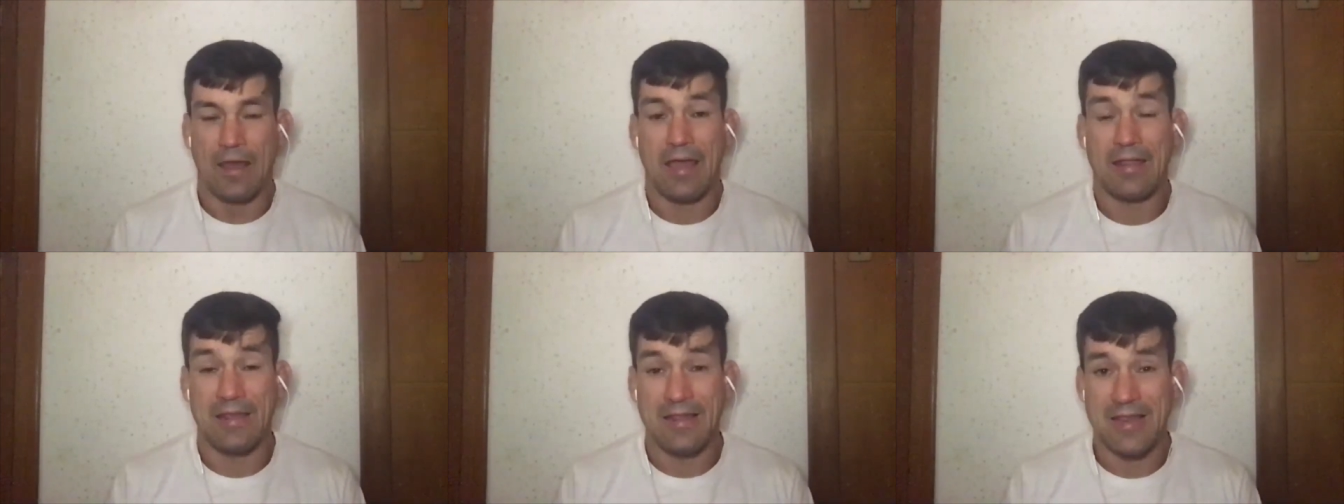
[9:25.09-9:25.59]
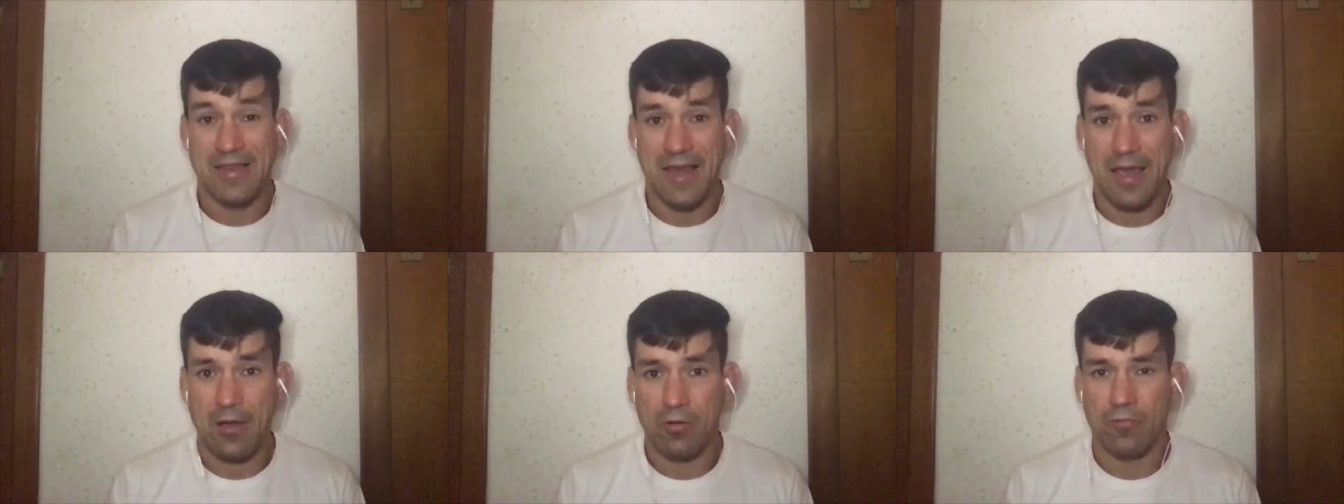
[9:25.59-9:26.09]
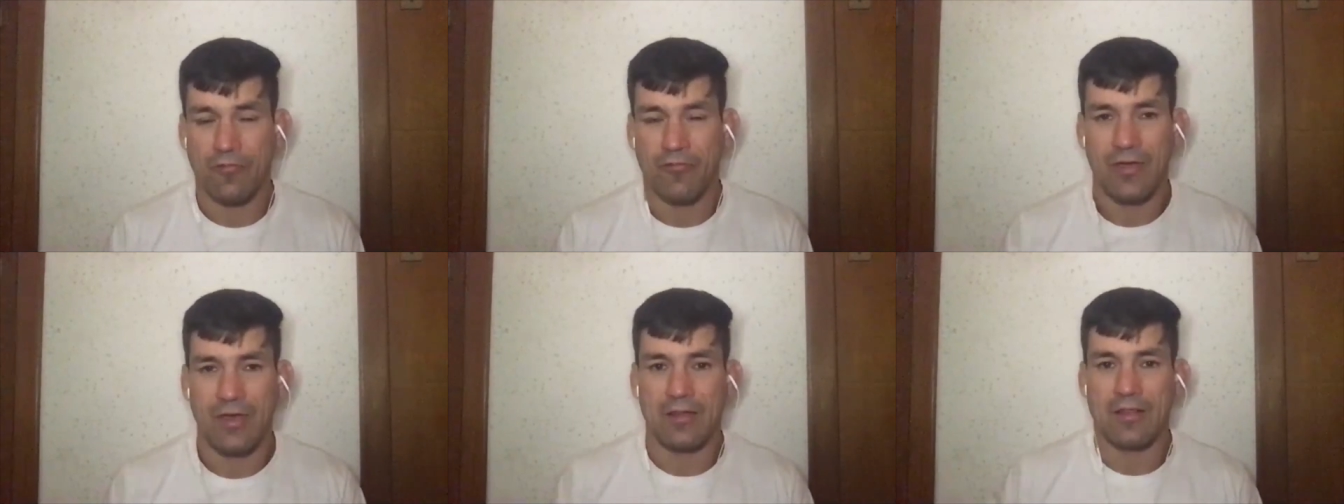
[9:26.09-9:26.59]
and the second
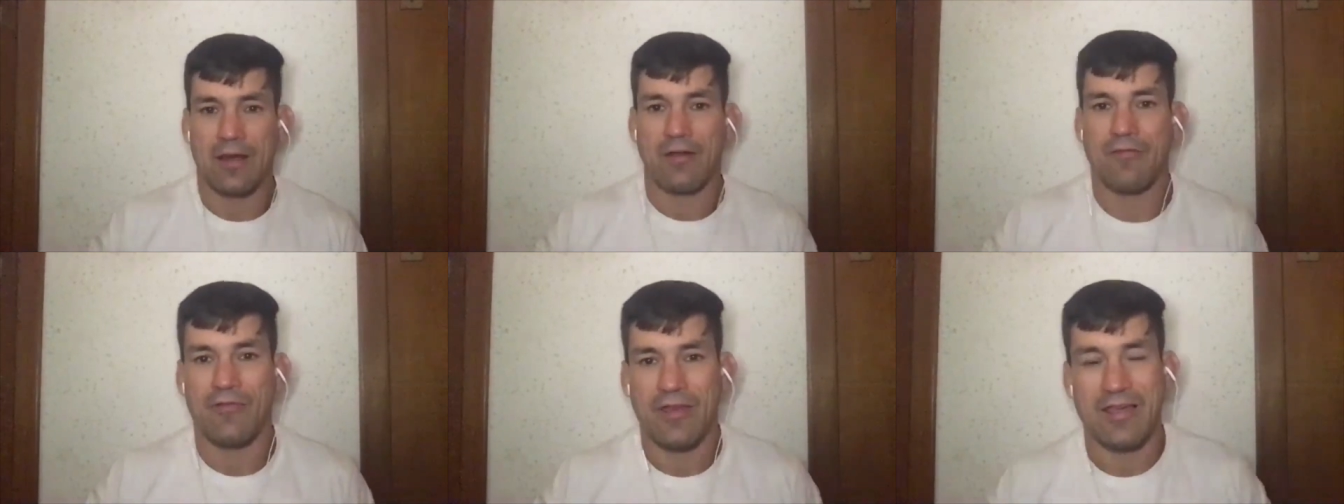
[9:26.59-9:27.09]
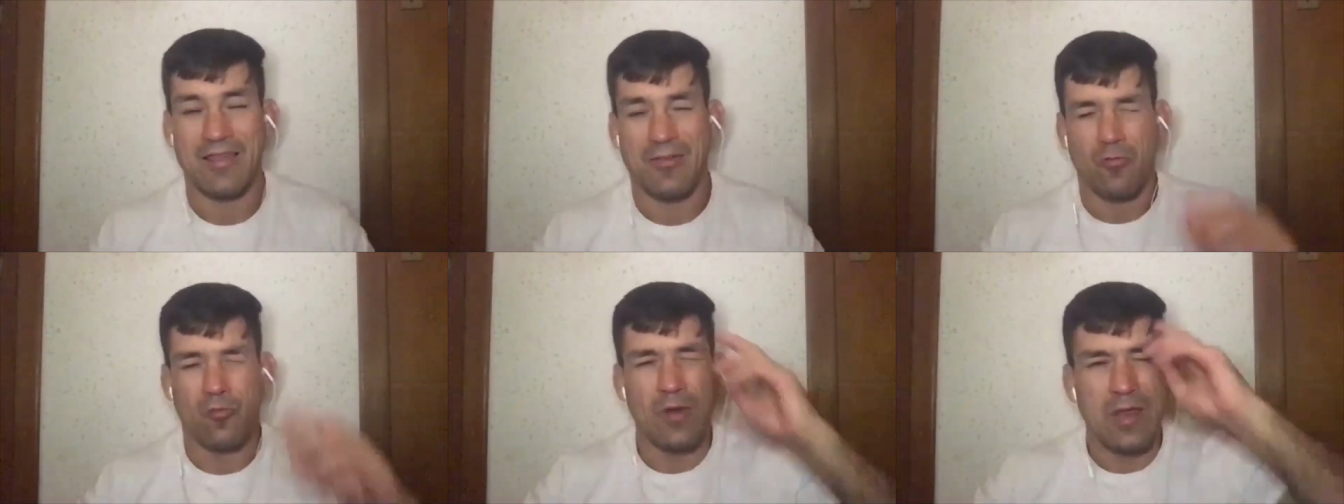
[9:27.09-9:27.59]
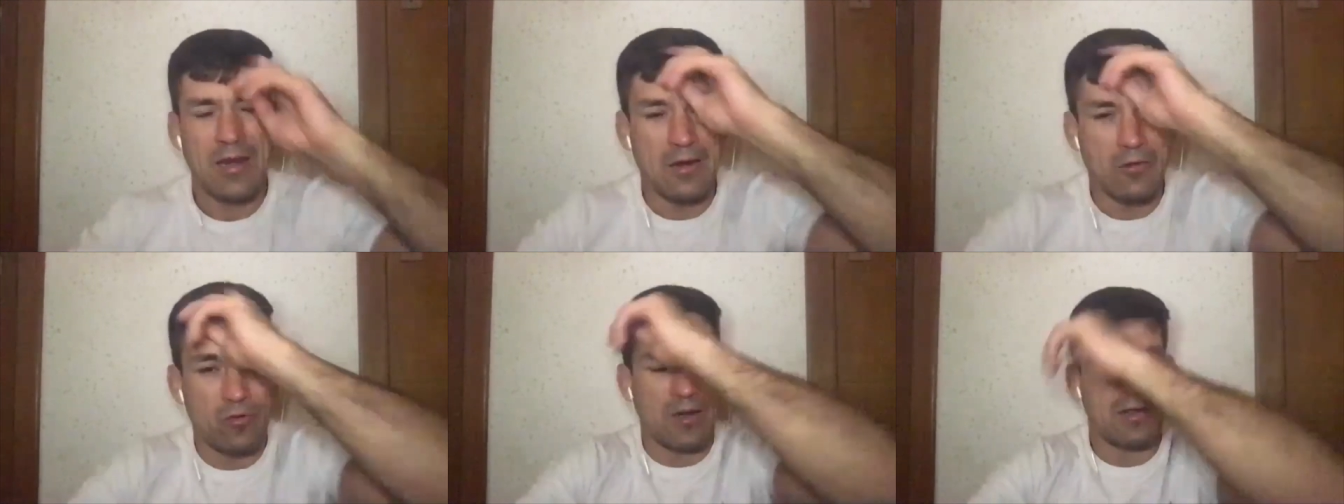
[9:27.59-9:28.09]
thing that I think is
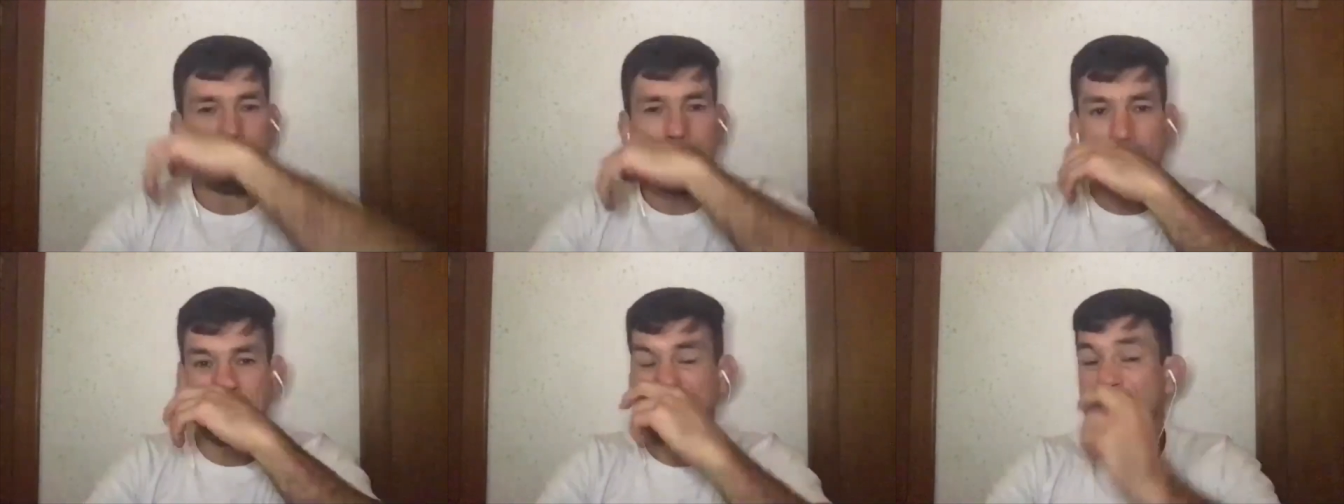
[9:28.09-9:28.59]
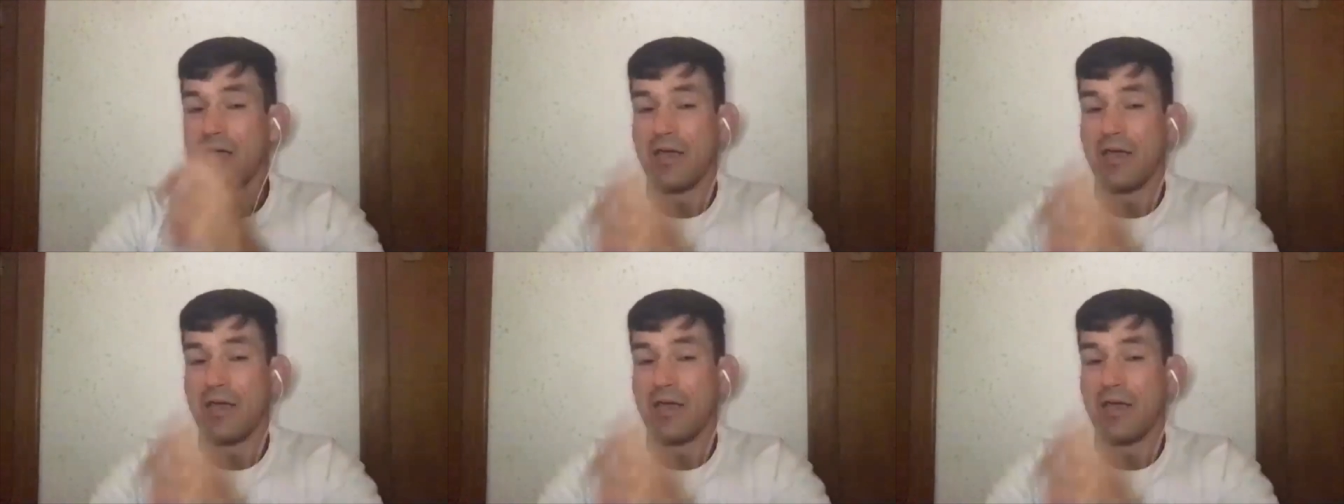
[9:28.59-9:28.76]
really, really important,